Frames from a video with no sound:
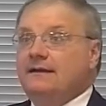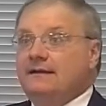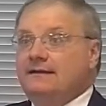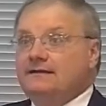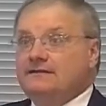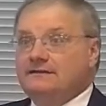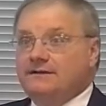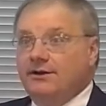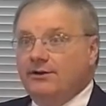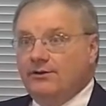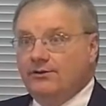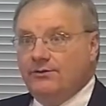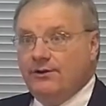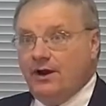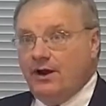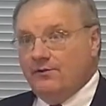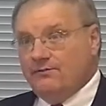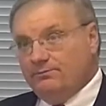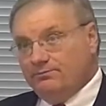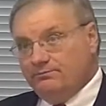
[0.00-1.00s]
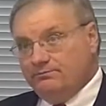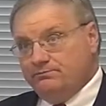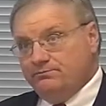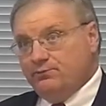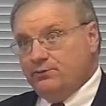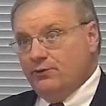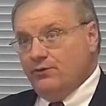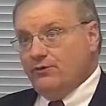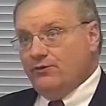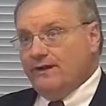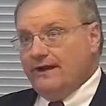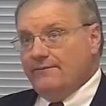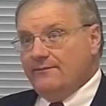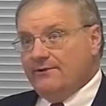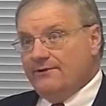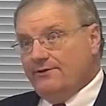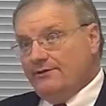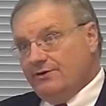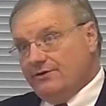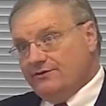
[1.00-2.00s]
So our
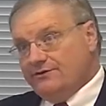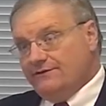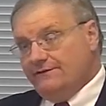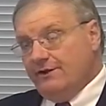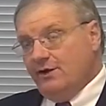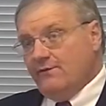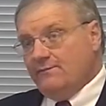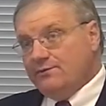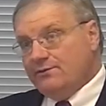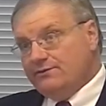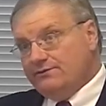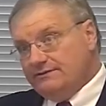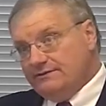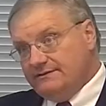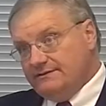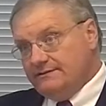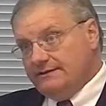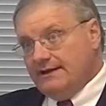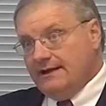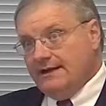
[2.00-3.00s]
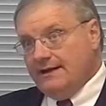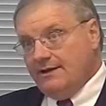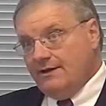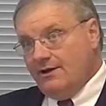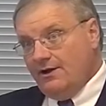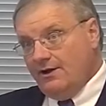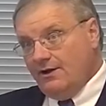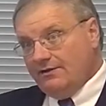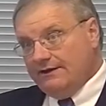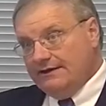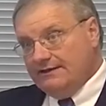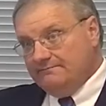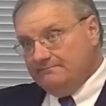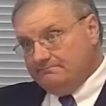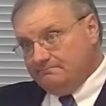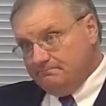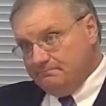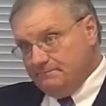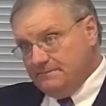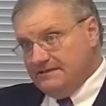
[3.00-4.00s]
programmer or developer, Kyle Hall, he
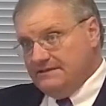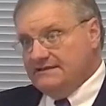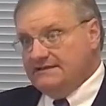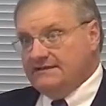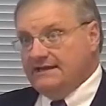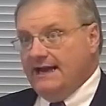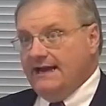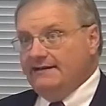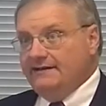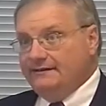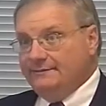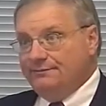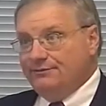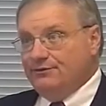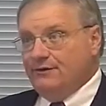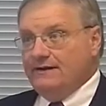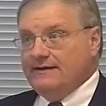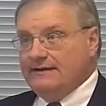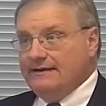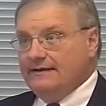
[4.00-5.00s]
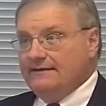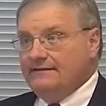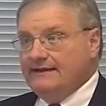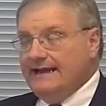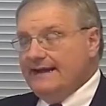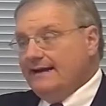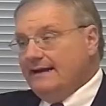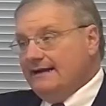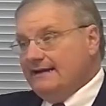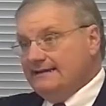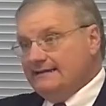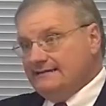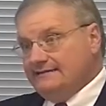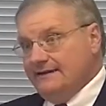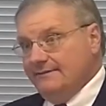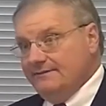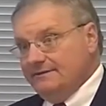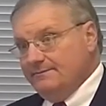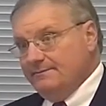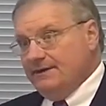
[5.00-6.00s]
designed the plug-in. That got
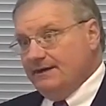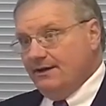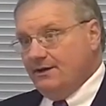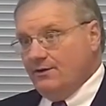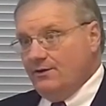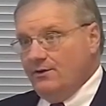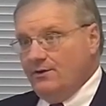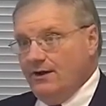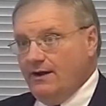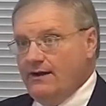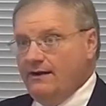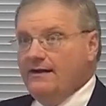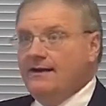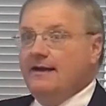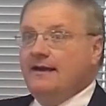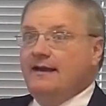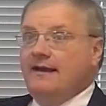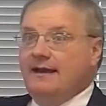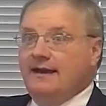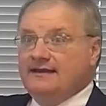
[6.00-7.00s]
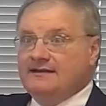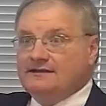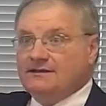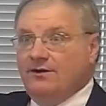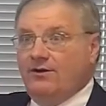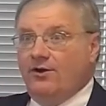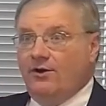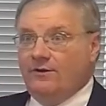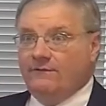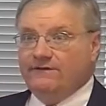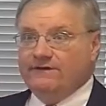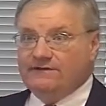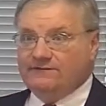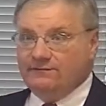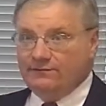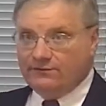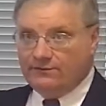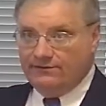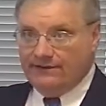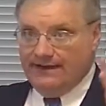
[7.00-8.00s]
accepted by Koha. And so all these
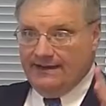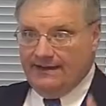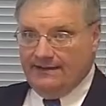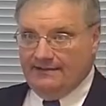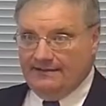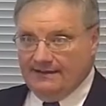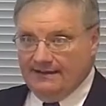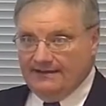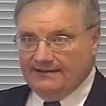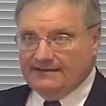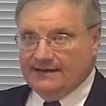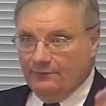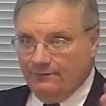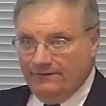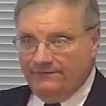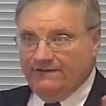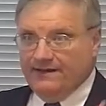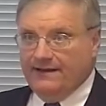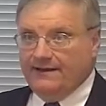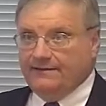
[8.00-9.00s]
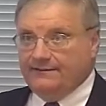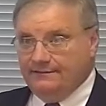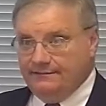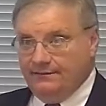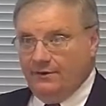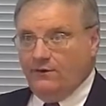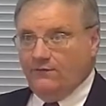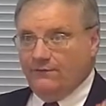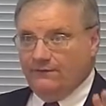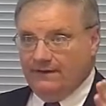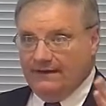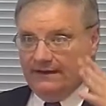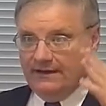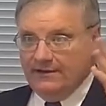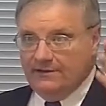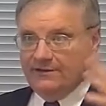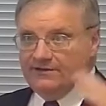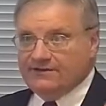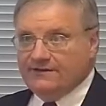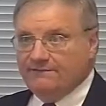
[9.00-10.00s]
little things that we've done over the
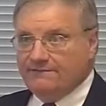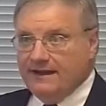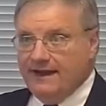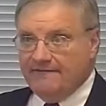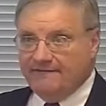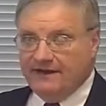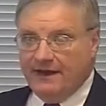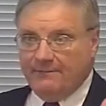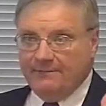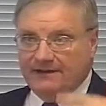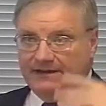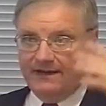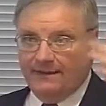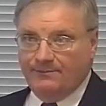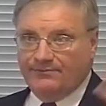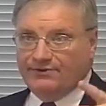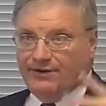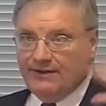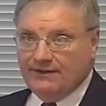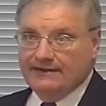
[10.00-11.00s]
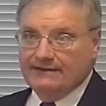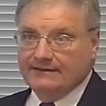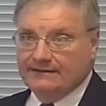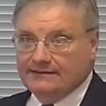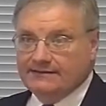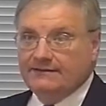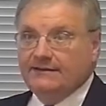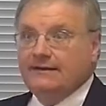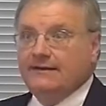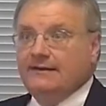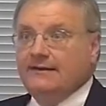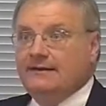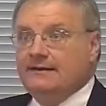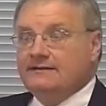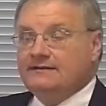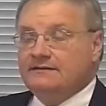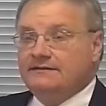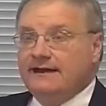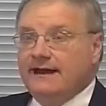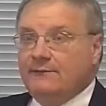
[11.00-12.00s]
years have now become plug-ins.
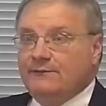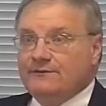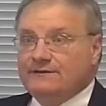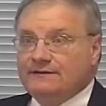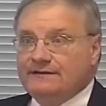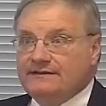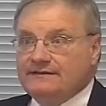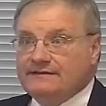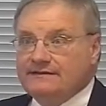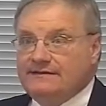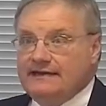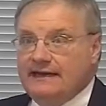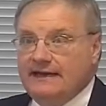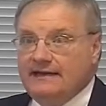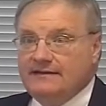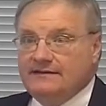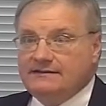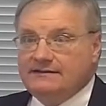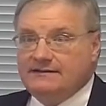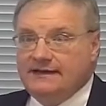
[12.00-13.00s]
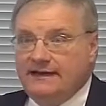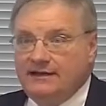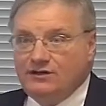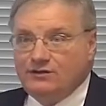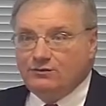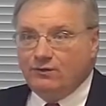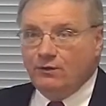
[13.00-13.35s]
So now we're to the stage